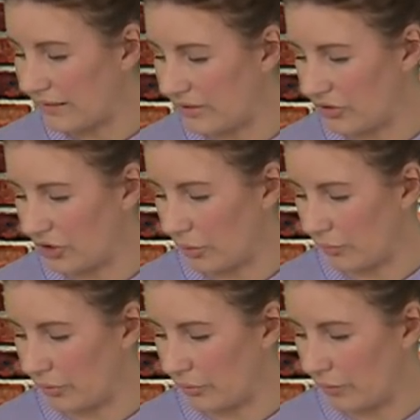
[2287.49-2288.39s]
didn't show
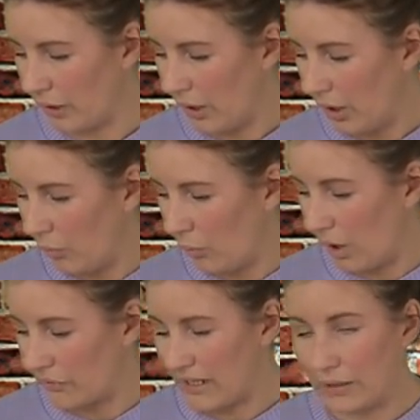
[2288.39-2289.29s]
you
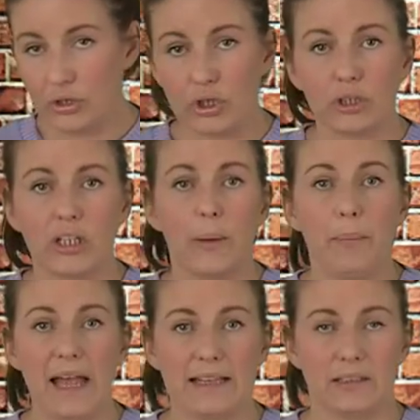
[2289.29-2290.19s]
was how to colour a
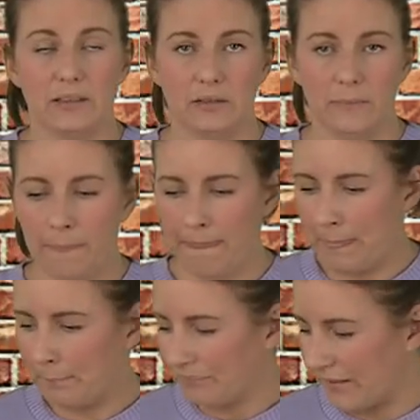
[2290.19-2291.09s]
petal.
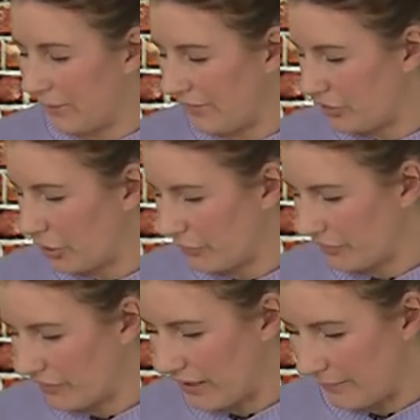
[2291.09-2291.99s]
Now I've chosen
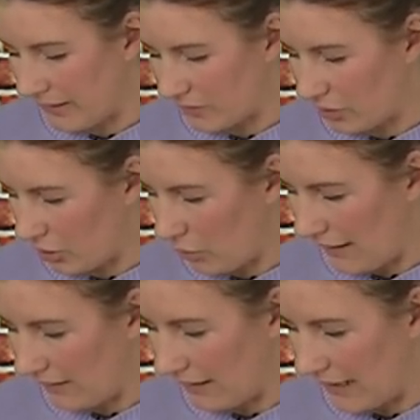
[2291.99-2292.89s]
a stamp that's got
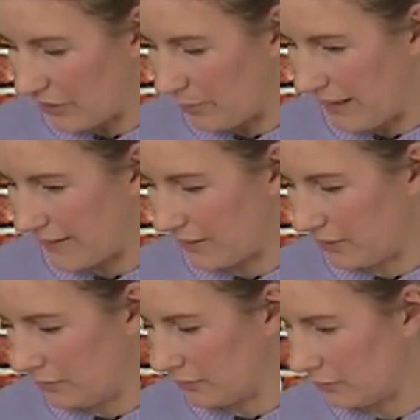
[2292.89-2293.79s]
quite a large
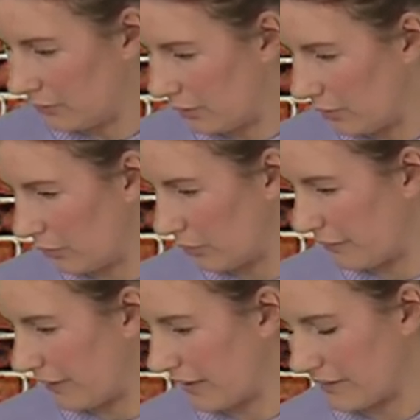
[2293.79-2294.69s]
petal, one
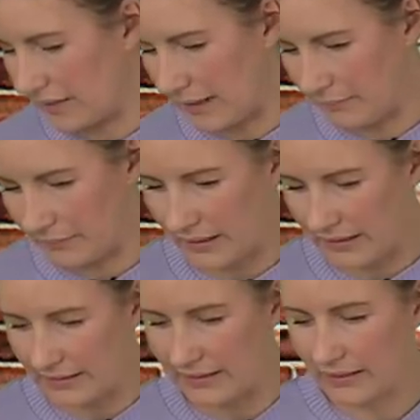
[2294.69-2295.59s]
of our stamps, and
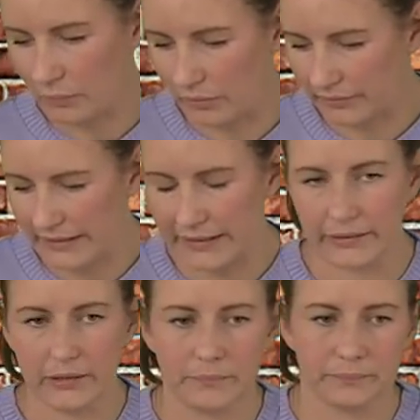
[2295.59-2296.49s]
it's this one
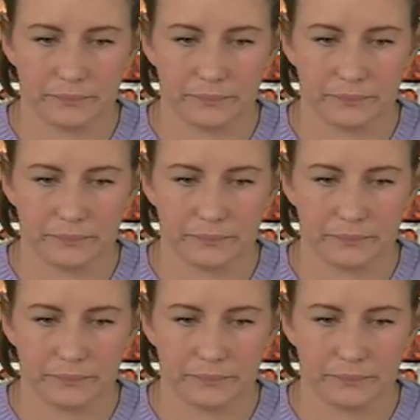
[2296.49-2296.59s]
here.